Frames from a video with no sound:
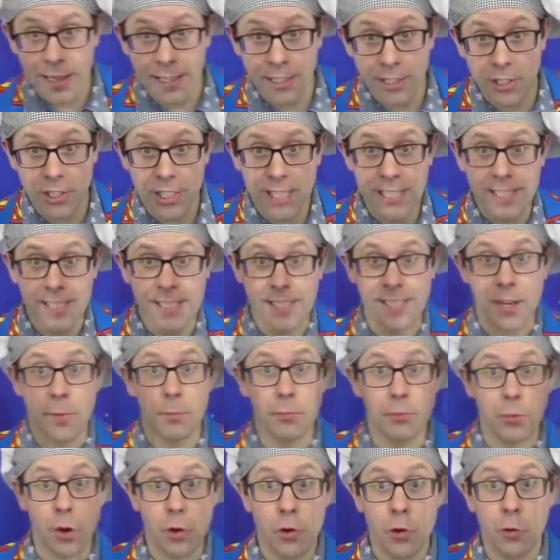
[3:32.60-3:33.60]
Jesus
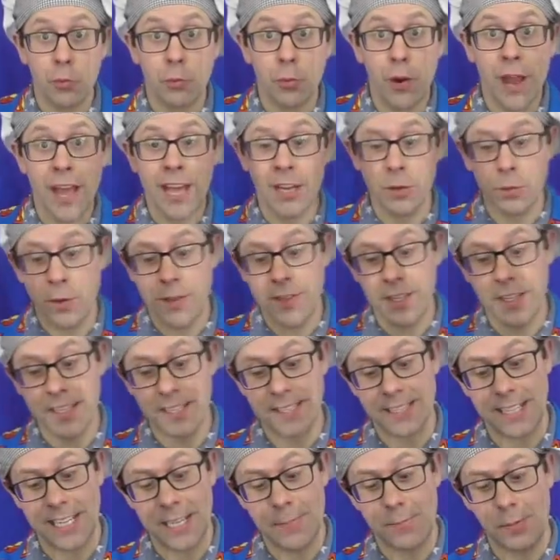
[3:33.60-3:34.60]
broke bread with the
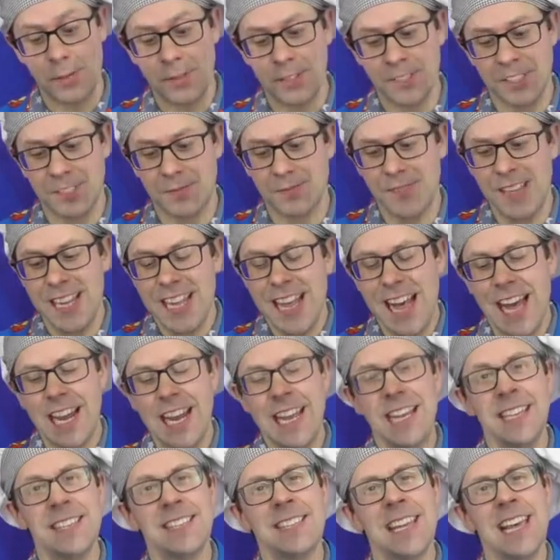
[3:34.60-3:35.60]
disciples, and he
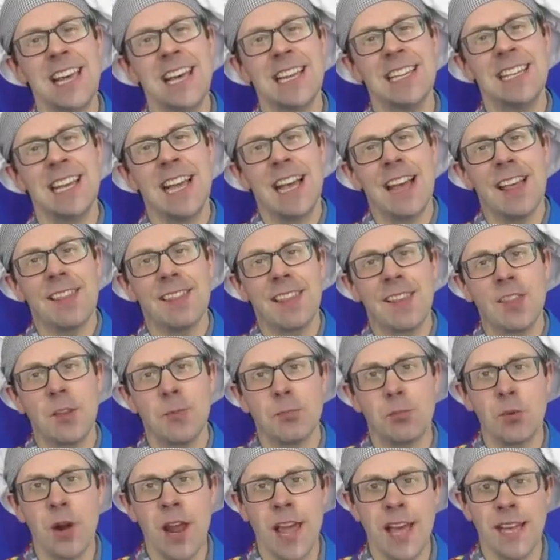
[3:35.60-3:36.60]
said that the
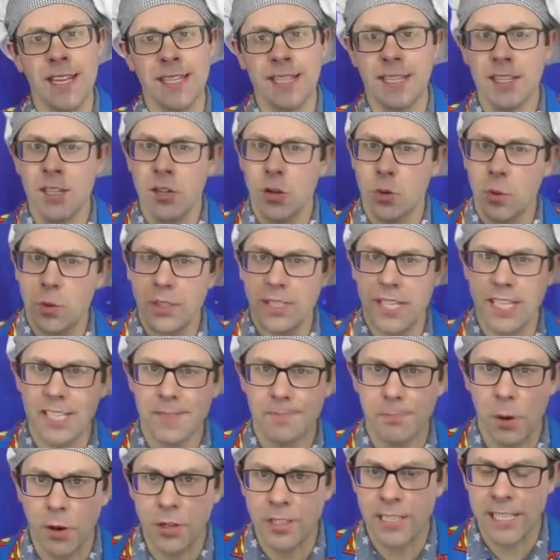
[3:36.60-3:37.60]
bread was his
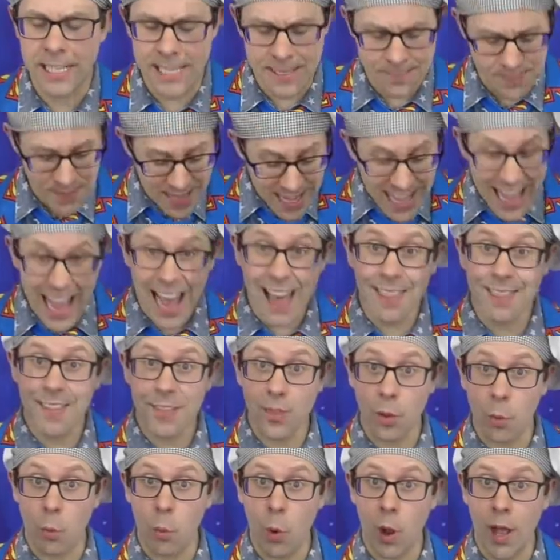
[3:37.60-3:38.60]
body and that the
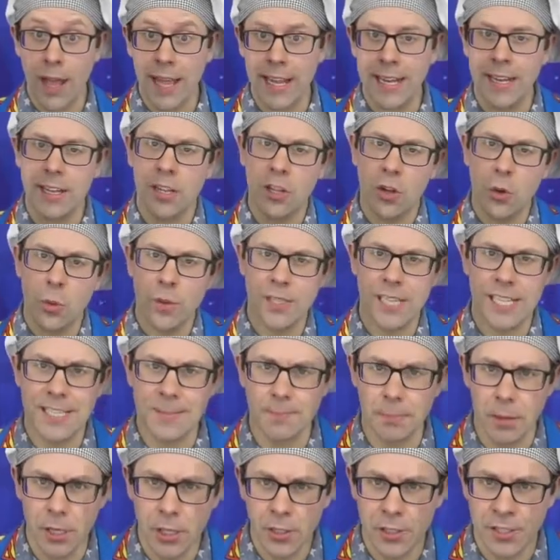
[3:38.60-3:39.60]
wine was his
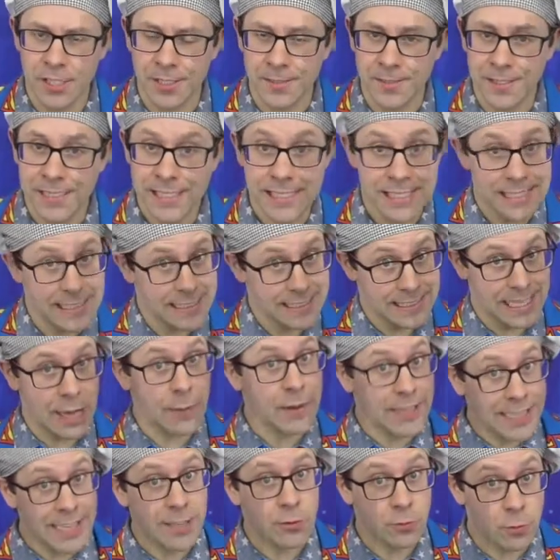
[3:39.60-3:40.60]
blood. Now, he
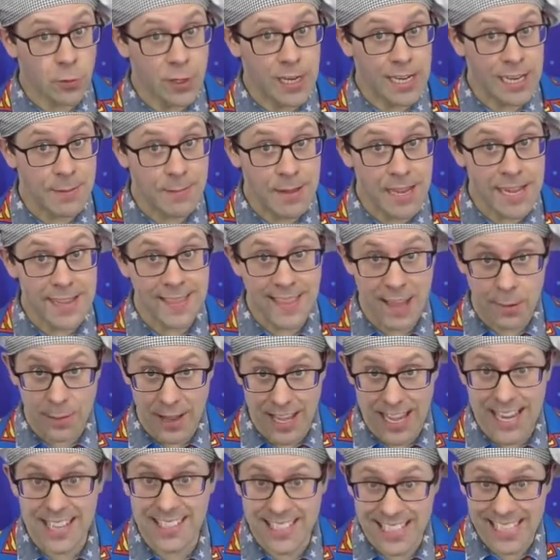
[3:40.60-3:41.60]
didn't really mean they were
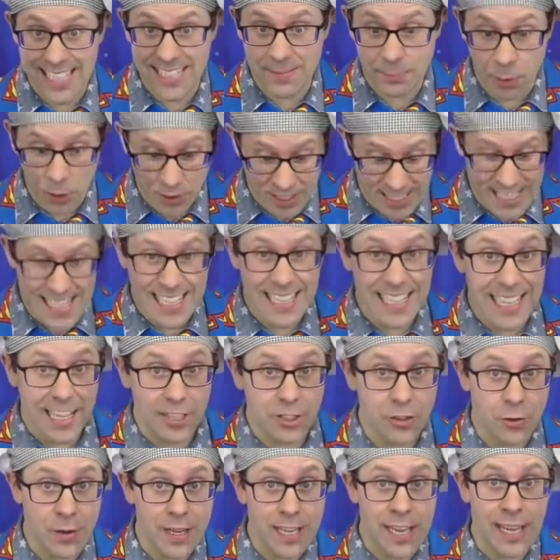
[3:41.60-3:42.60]
eating his body and
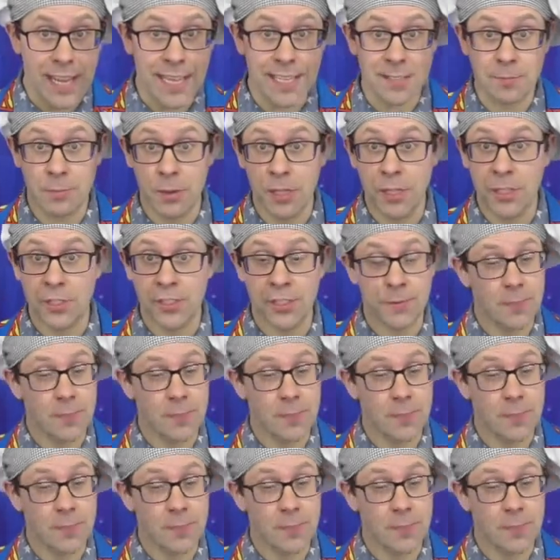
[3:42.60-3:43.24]
drinking his blood,